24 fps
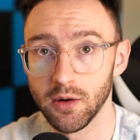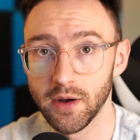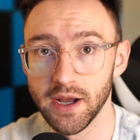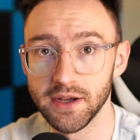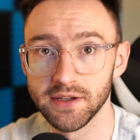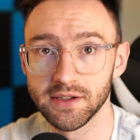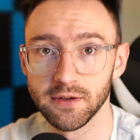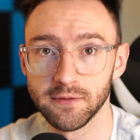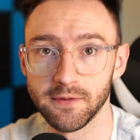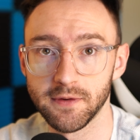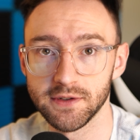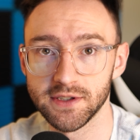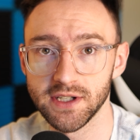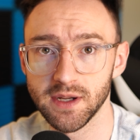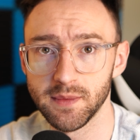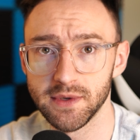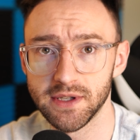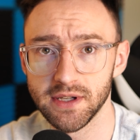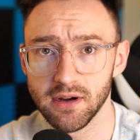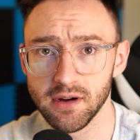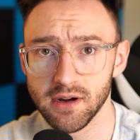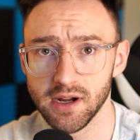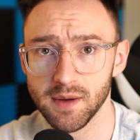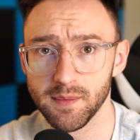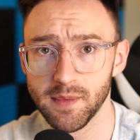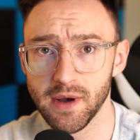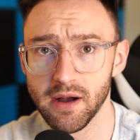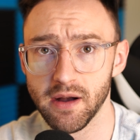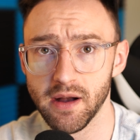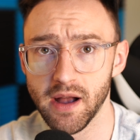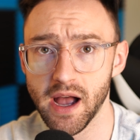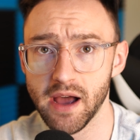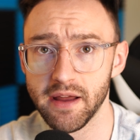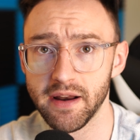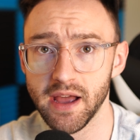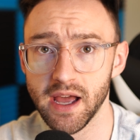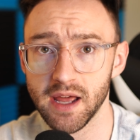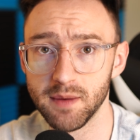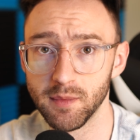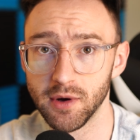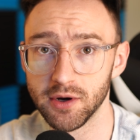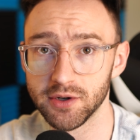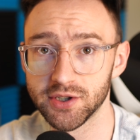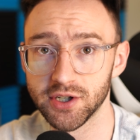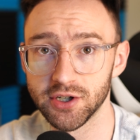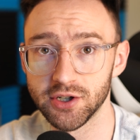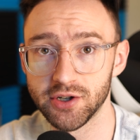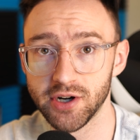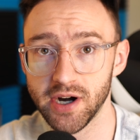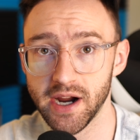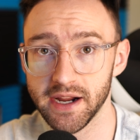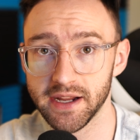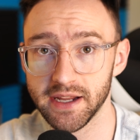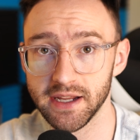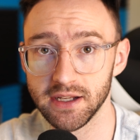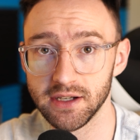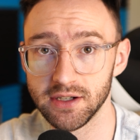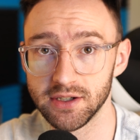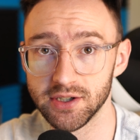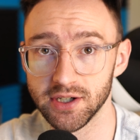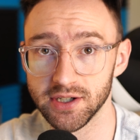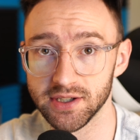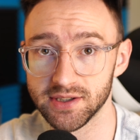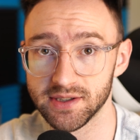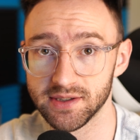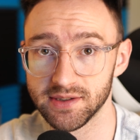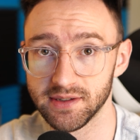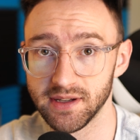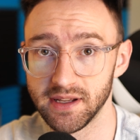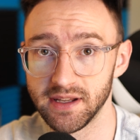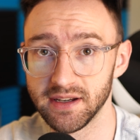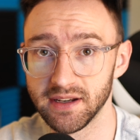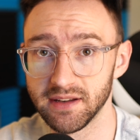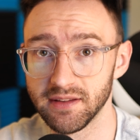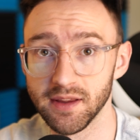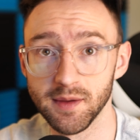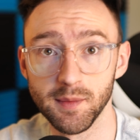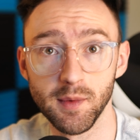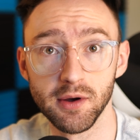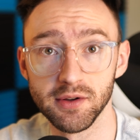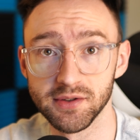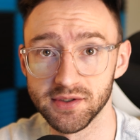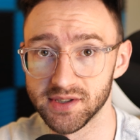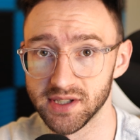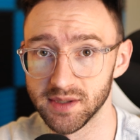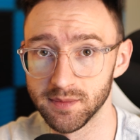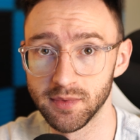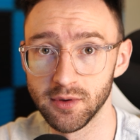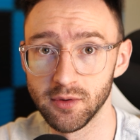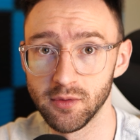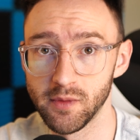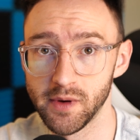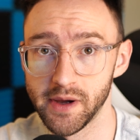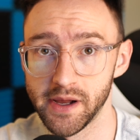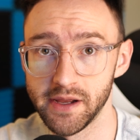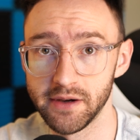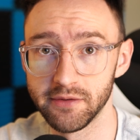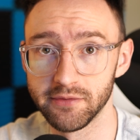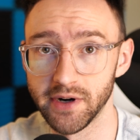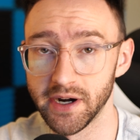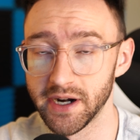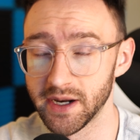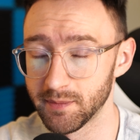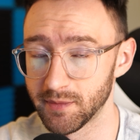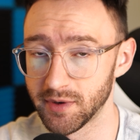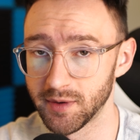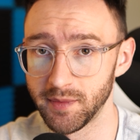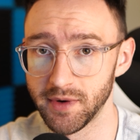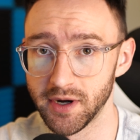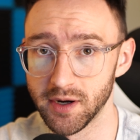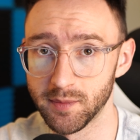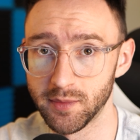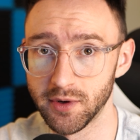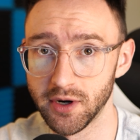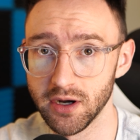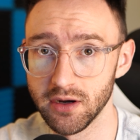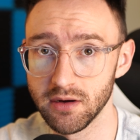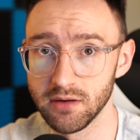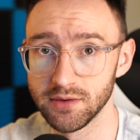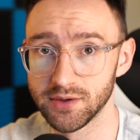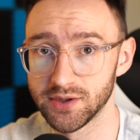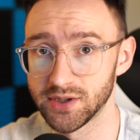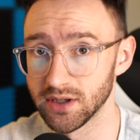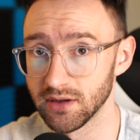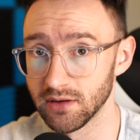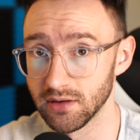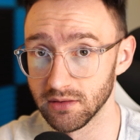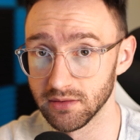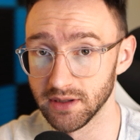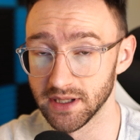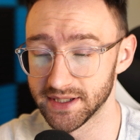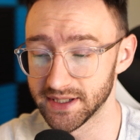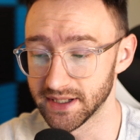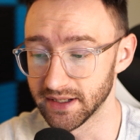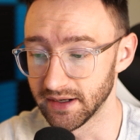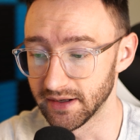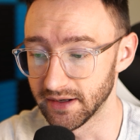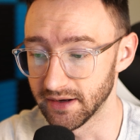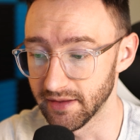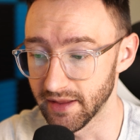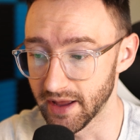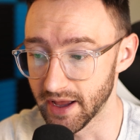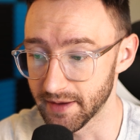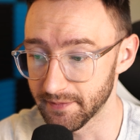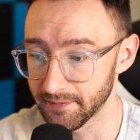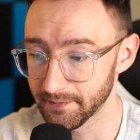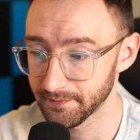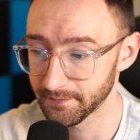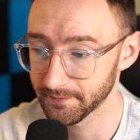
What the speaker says: Okay, so first I'll be talking about how to add motion tracking just in the most simple way right in Premiere Pro. So let's get into that.